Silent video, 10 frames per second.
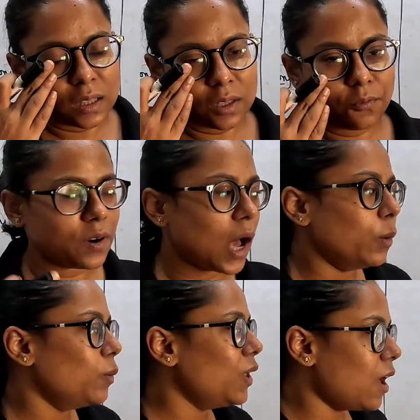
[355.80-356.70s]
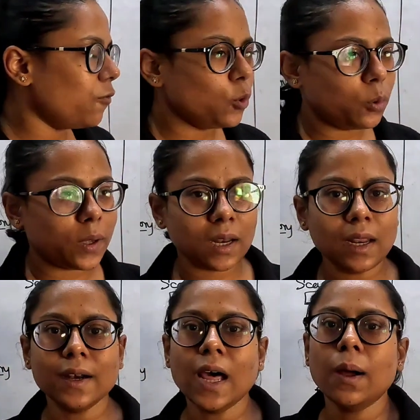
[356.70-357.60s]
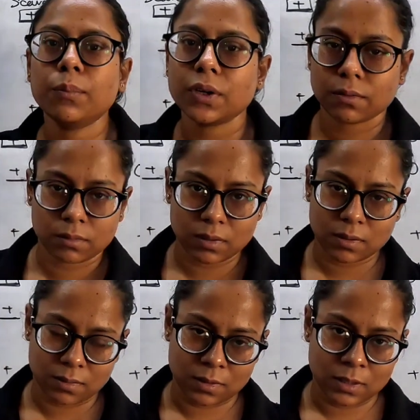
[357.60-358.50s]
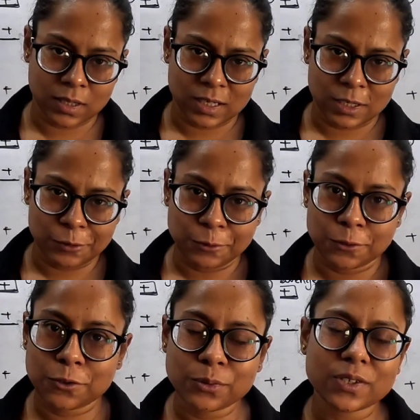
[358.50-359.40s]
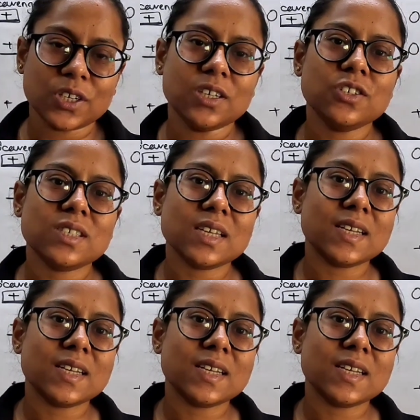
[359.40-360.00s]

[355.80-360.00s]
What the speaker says: the flower will have to quickly adapt to the changes